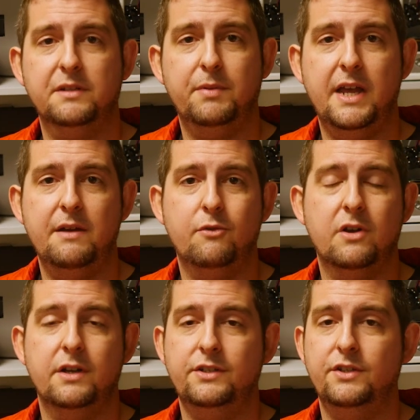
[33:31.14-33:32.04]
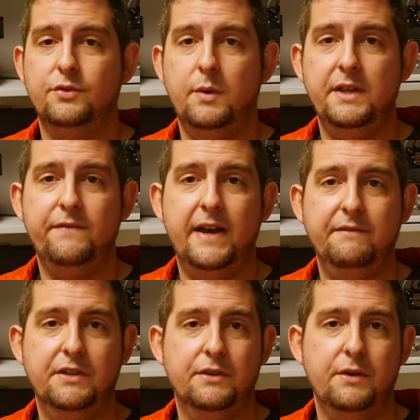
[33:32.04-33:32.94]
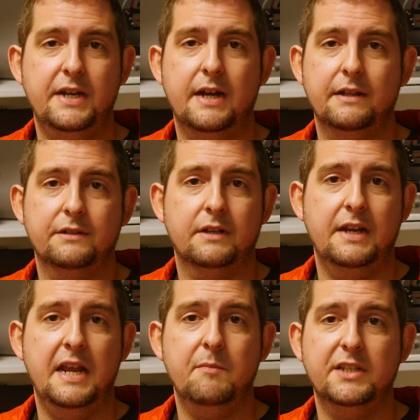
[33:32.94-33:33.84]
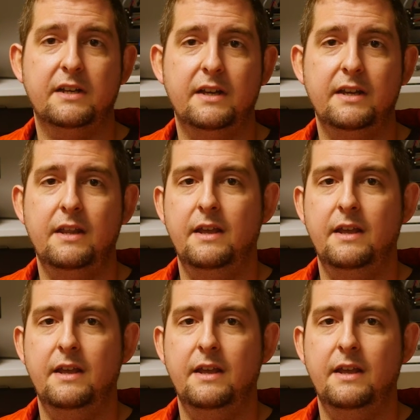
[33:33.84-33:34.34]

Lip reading: supply will cost you $25 to $30 on Amazon,